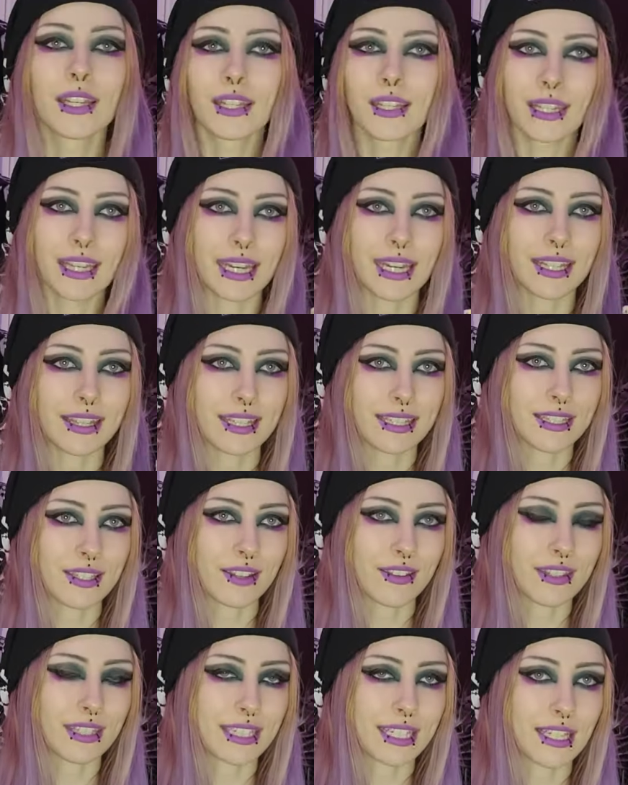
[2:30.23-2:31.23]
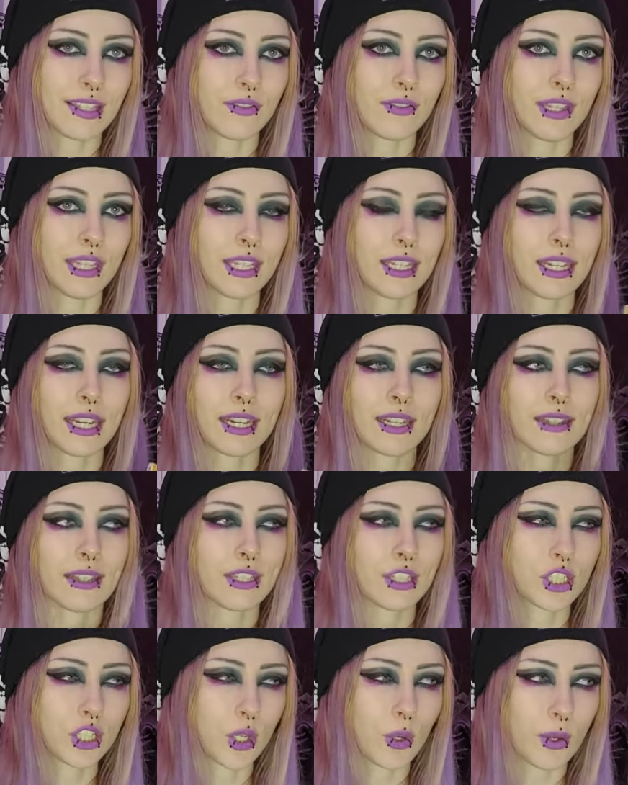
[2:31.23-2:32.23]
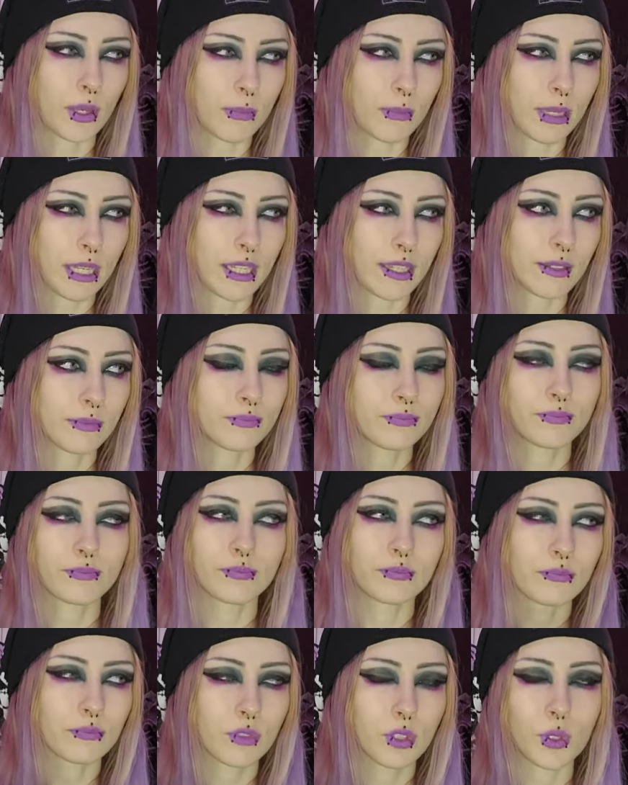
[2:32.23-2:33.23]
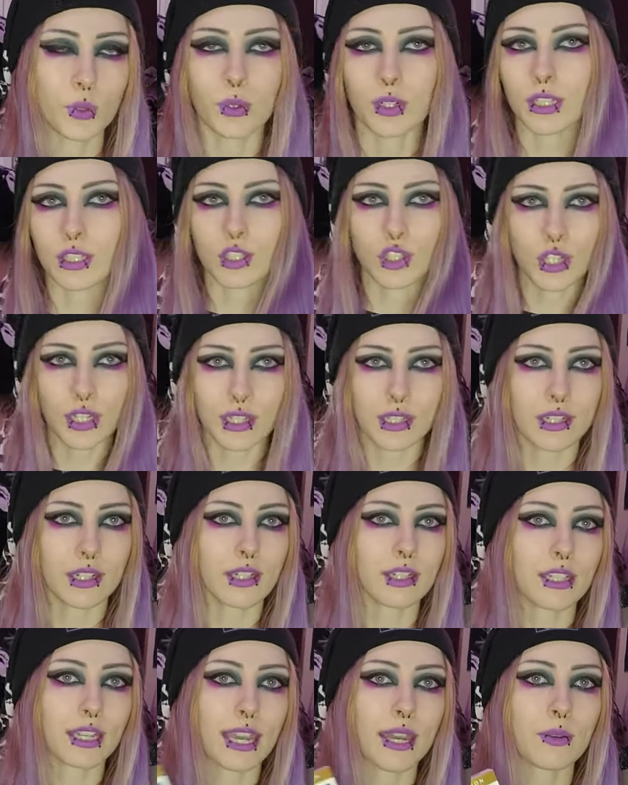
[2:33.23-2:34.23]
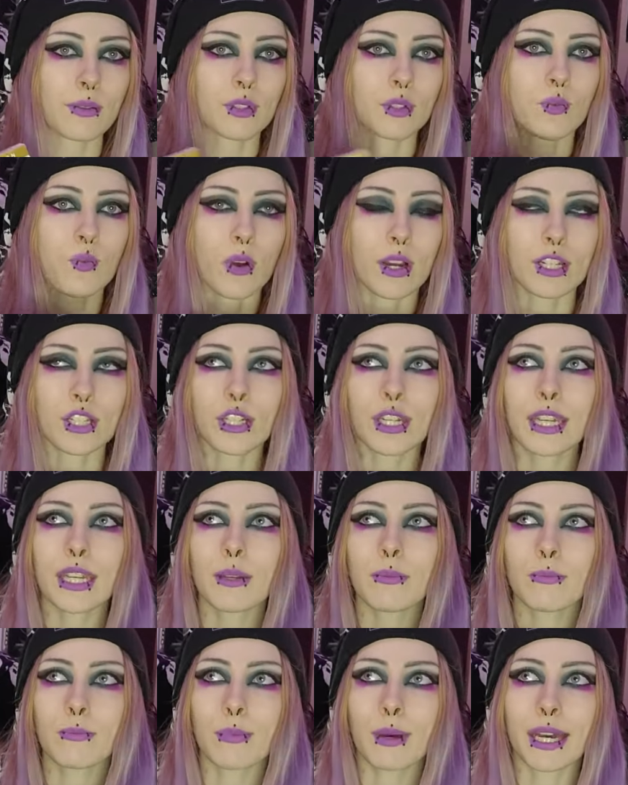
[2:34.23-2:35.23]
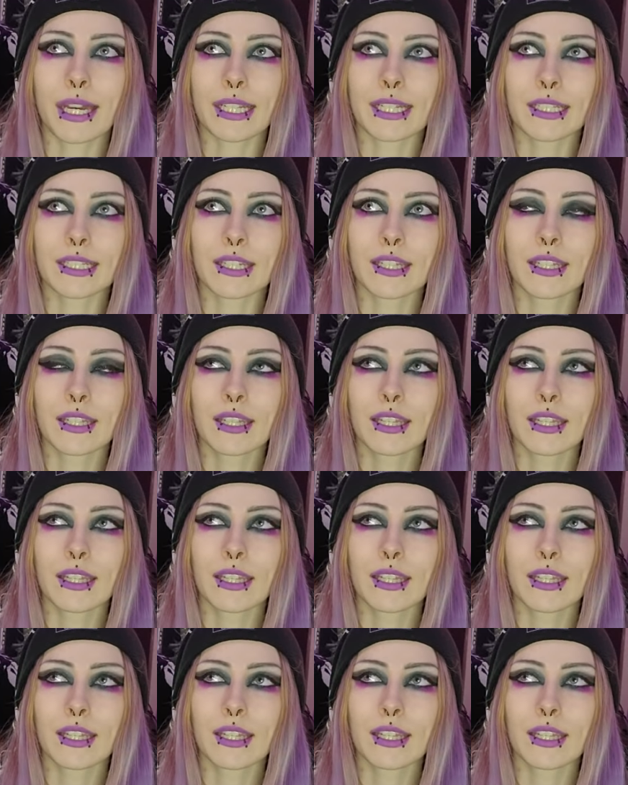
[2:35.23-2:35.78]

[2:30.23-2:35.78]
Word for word: getting this on the TV, and kind of like showing me sort of chilling on the couch watching it. But